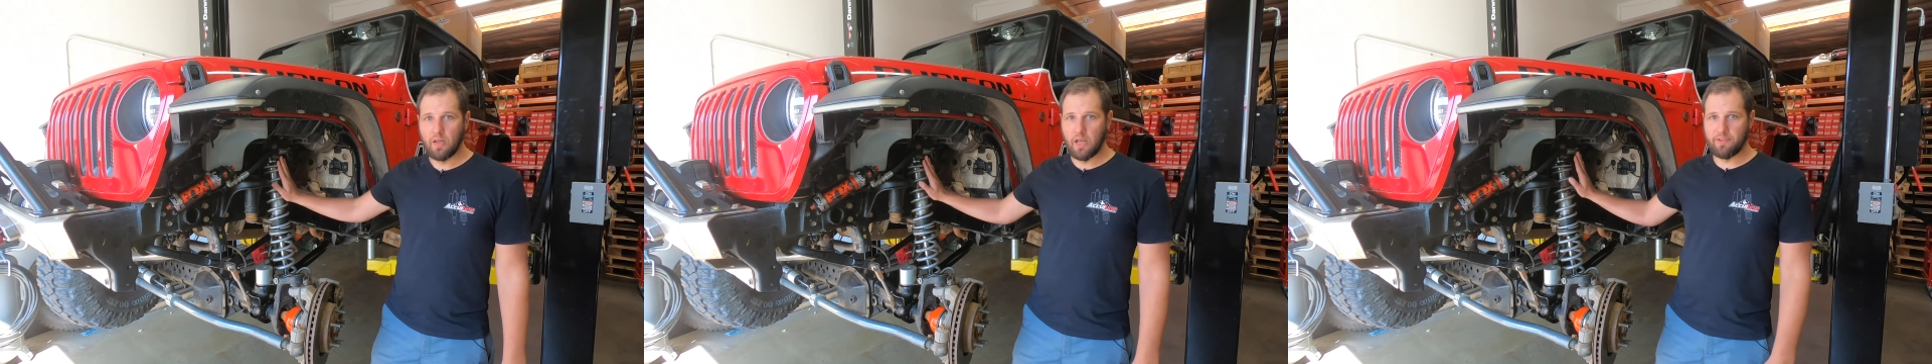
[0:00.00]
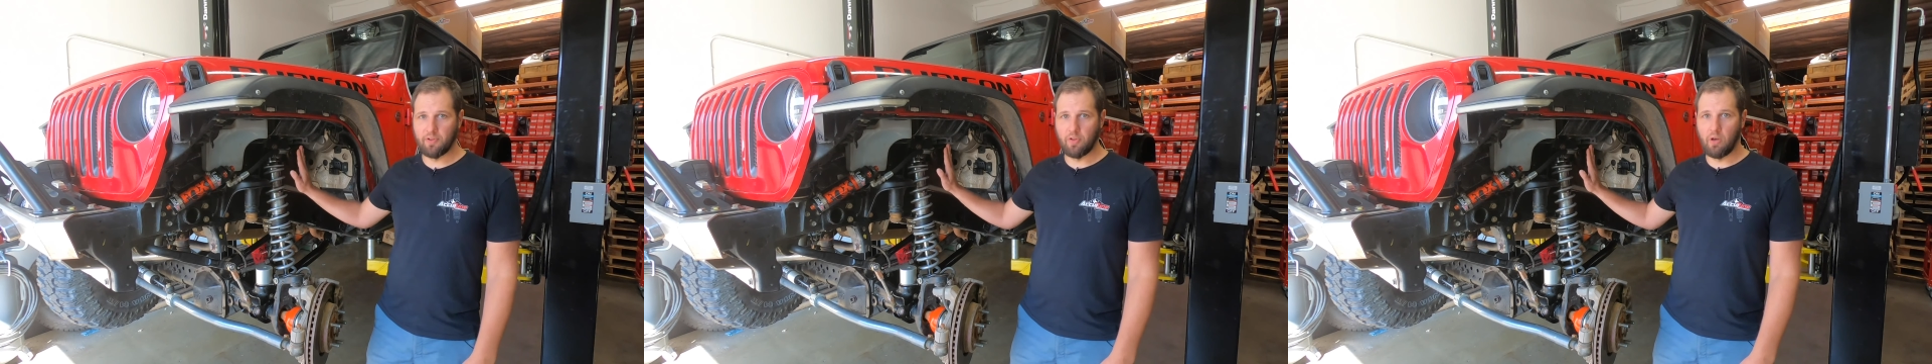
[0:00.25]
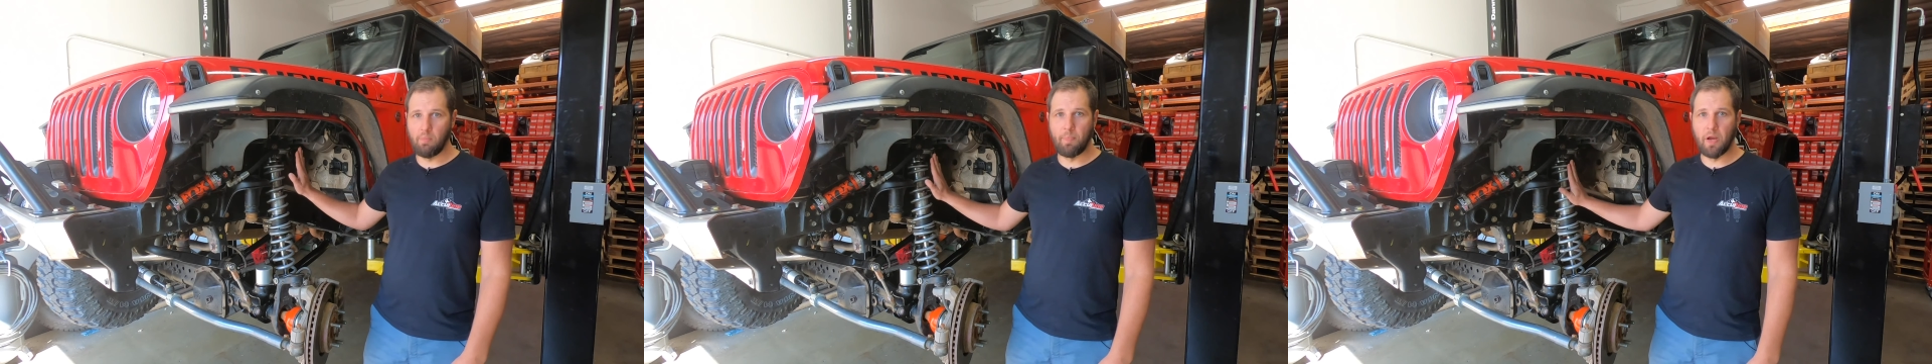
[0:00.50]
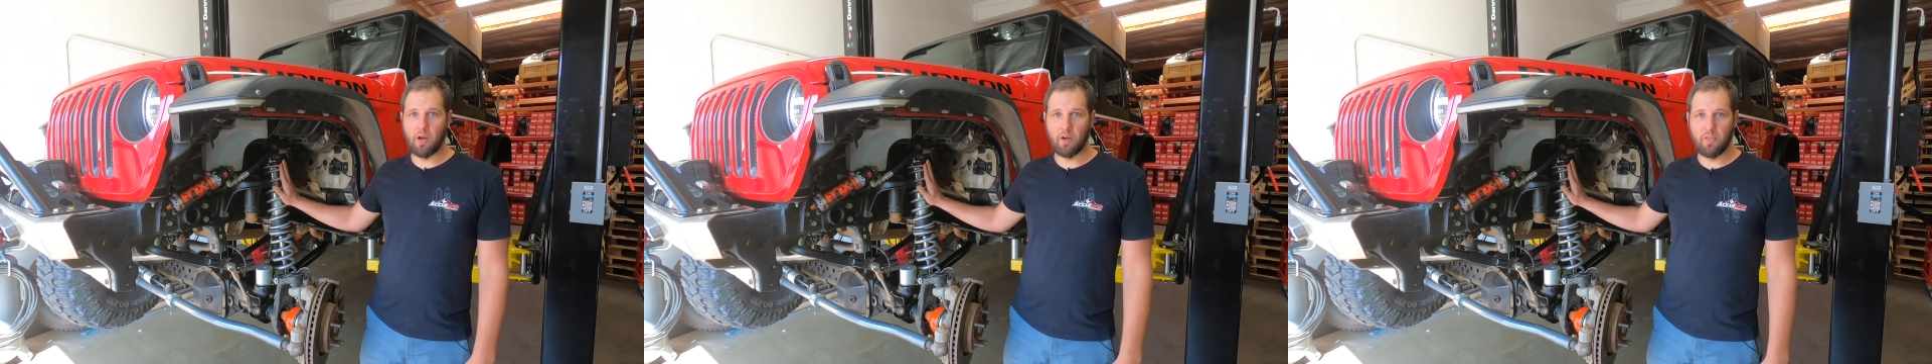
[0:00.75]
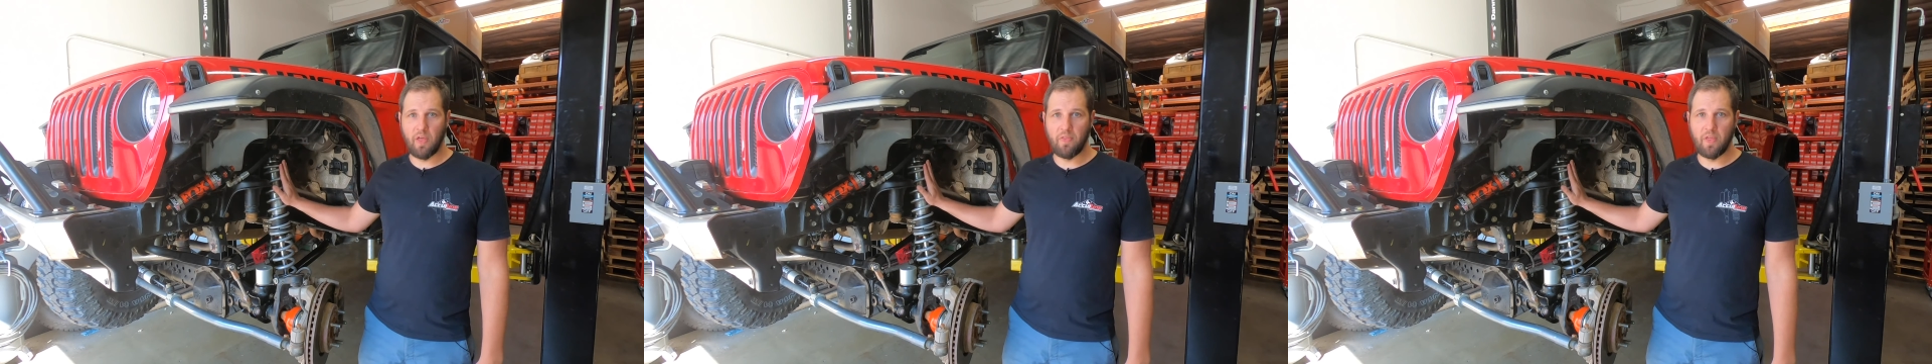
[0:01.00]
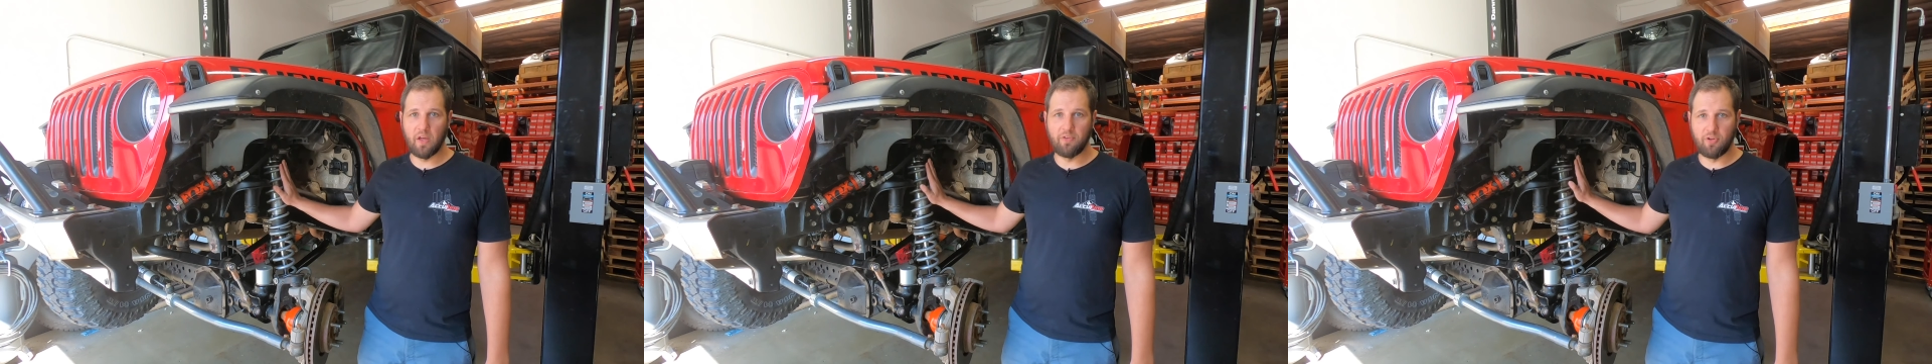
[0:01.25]
It's a little bigger than
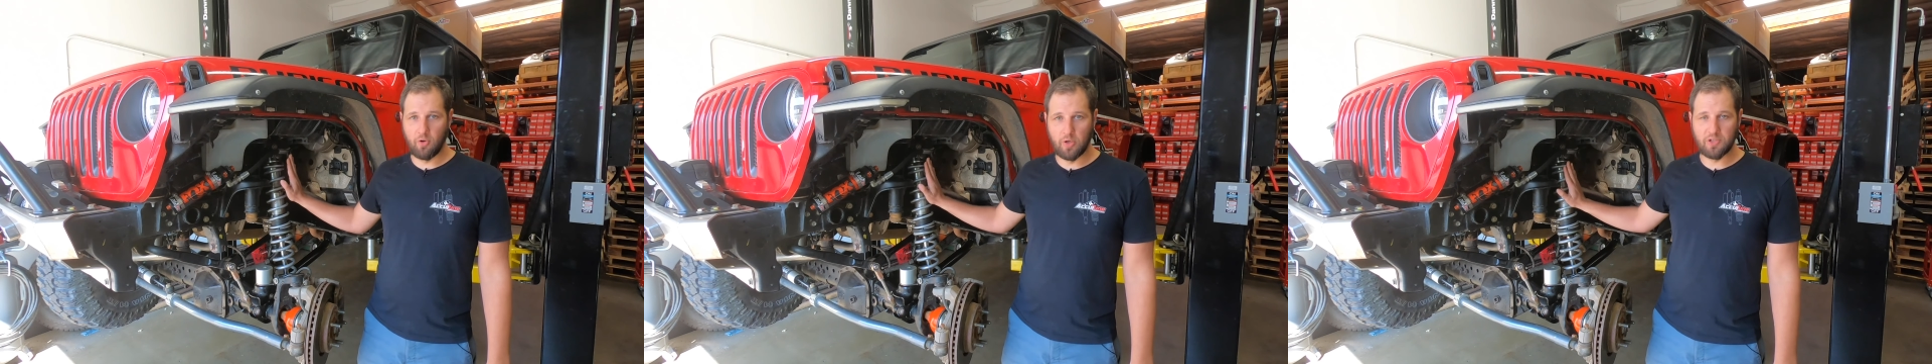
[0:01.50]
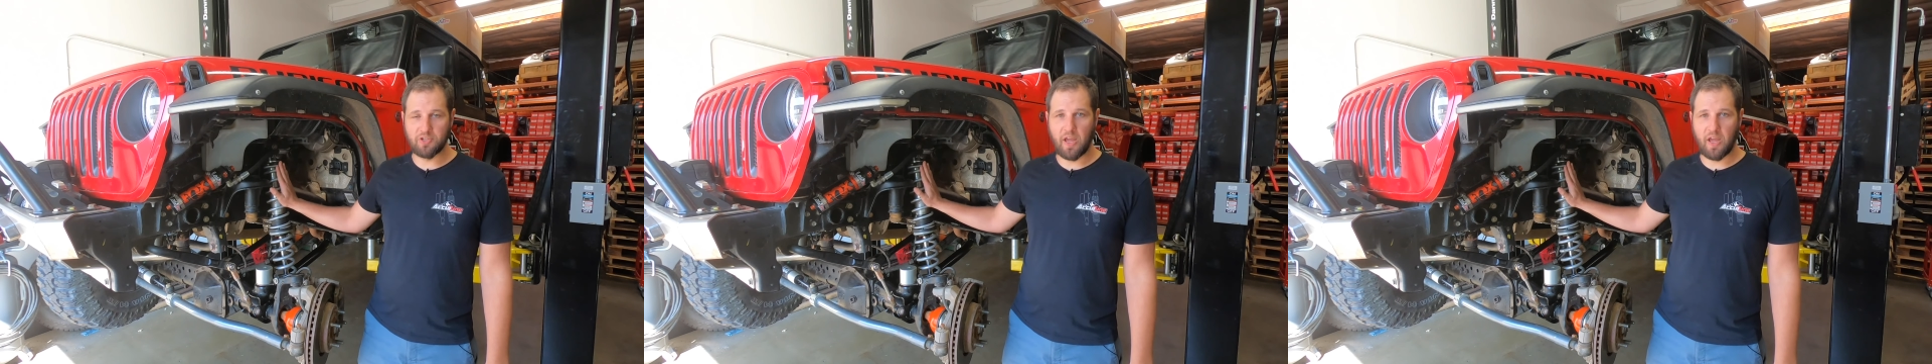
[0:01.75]
the 2-inch